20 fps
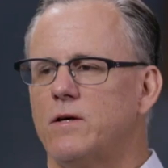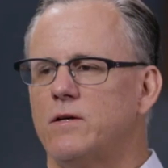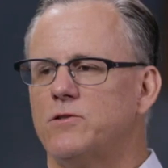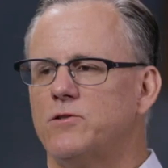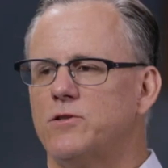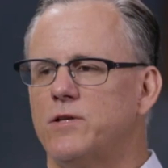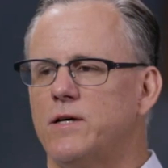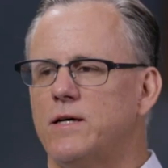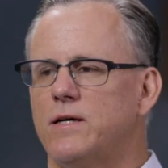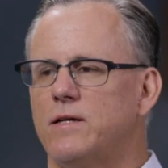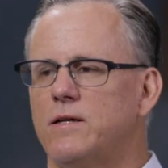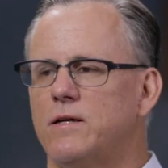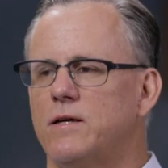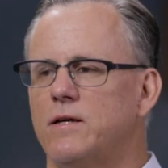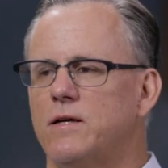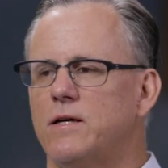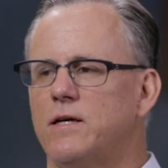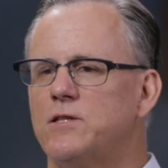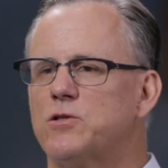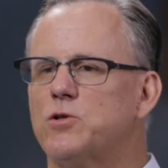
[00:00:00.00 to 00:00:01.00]
is that
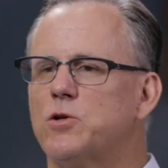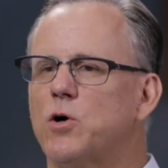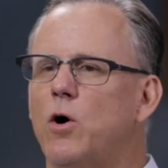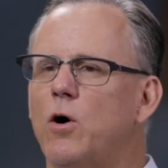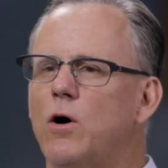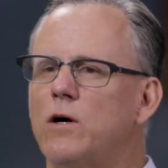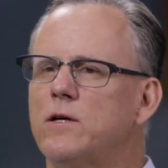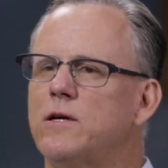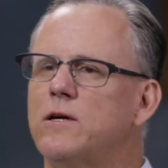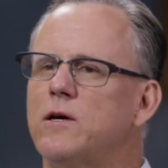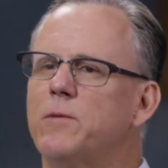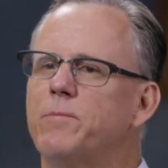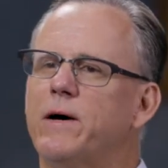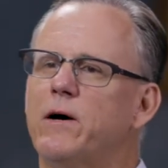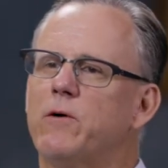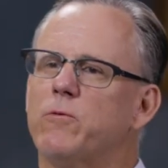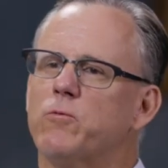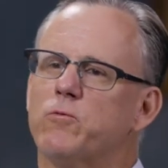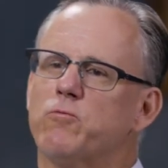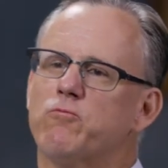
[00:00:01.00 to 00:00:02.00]
he's talking
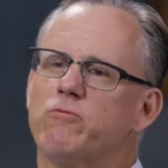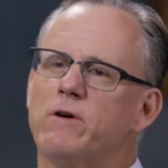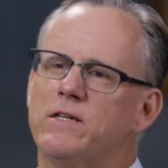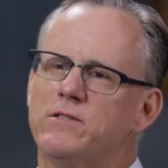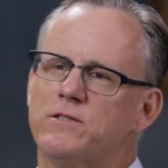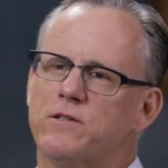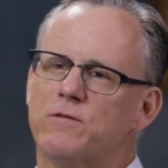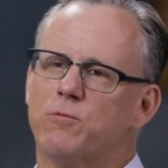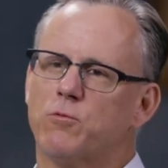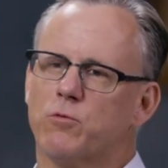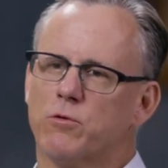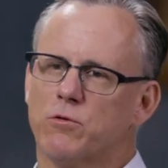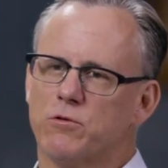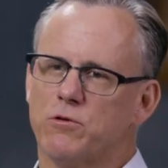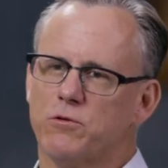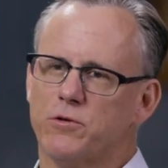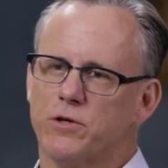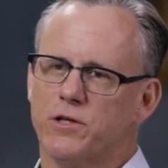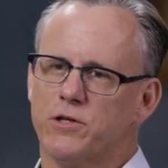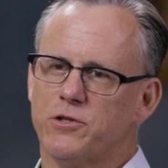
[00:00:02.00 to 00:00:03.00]
about rest of
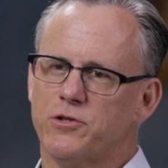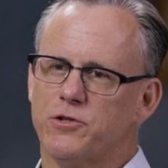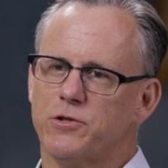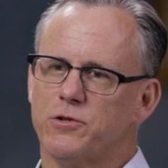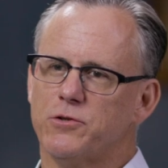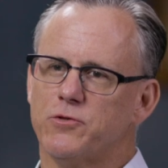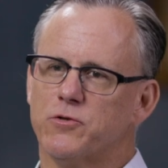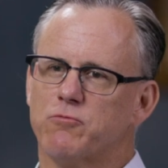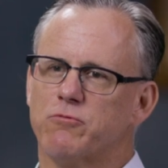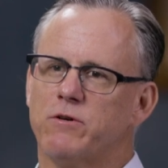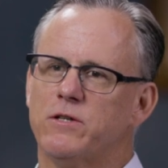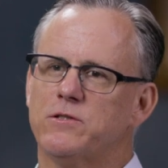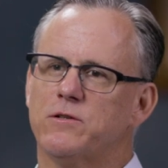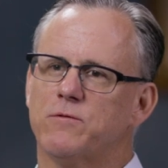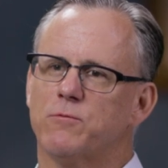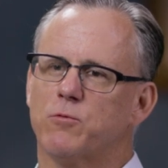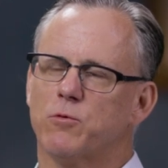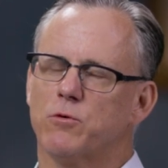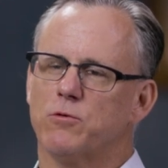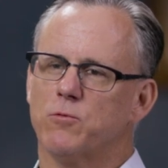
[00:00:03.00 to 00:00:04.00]
world issues,
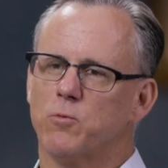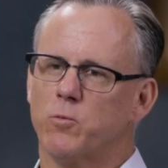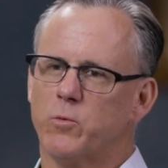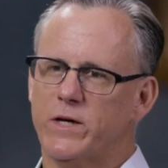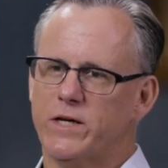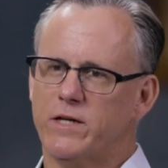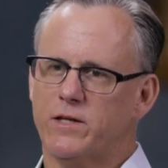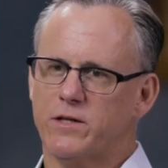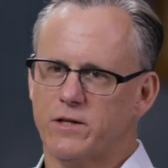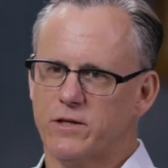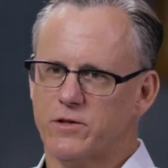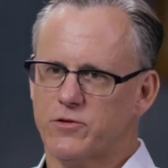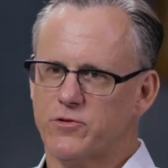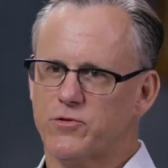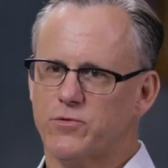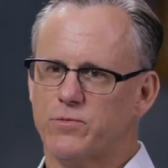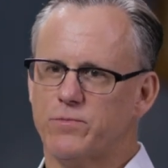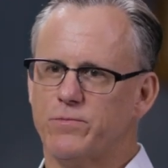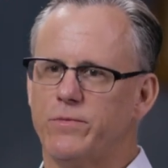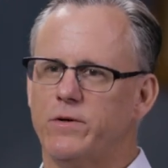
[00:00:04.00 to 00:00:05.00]
rest of world
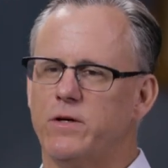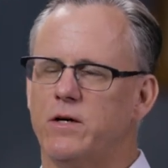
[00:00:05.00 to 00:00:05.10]
weakness,